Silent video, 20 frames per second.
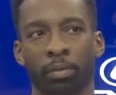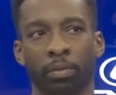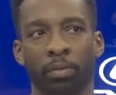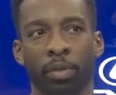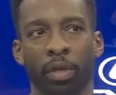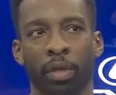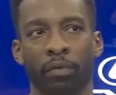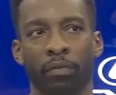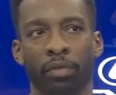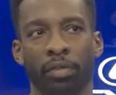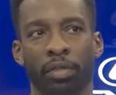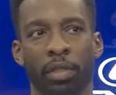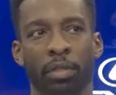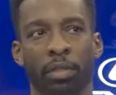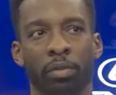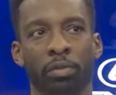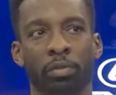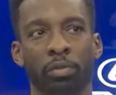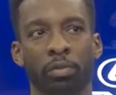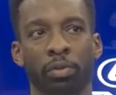We have a
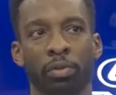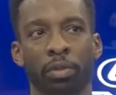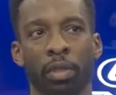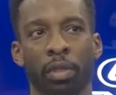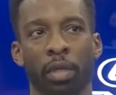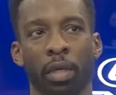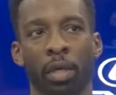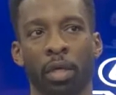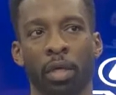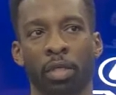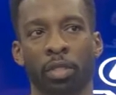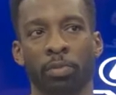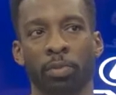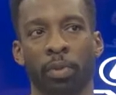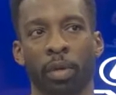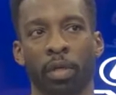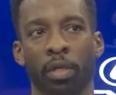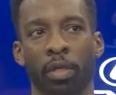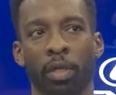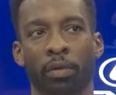center who's
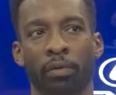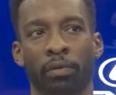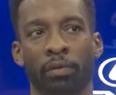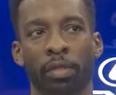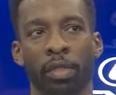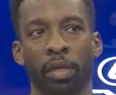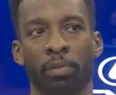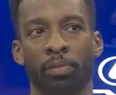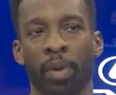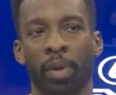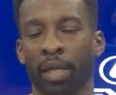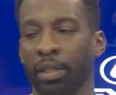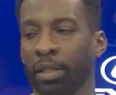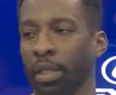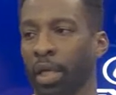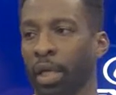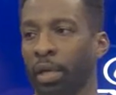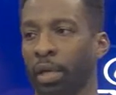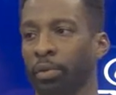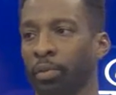smart enough to impact the
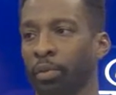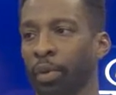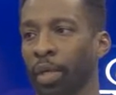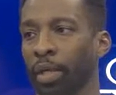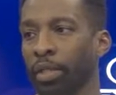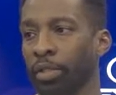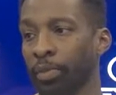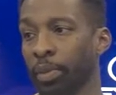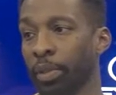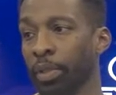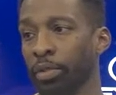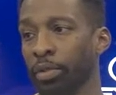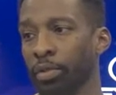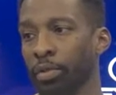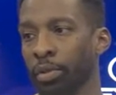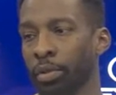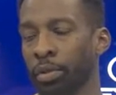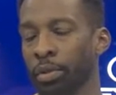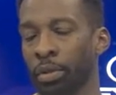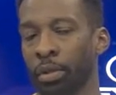game the way he's been
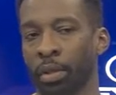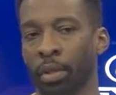doing.